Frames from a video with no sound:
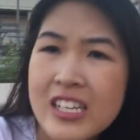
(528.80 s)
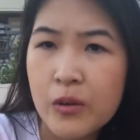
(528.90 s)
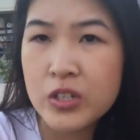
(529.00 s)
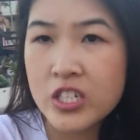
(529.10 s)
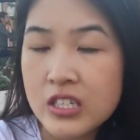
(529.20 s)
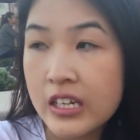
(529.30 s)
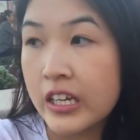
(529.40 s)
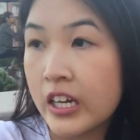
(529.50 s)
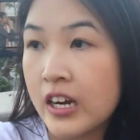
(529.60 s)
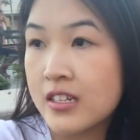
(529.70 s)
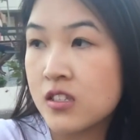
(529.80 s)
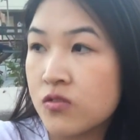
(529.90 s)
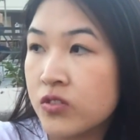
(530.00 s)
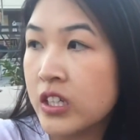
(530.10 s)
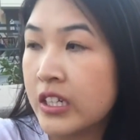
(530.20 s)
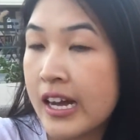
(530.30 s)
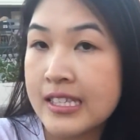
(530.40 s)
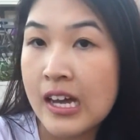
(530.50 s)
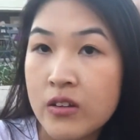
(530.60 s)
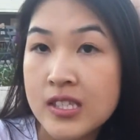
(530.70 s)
yeah, we're just sitting here. It's really nice out.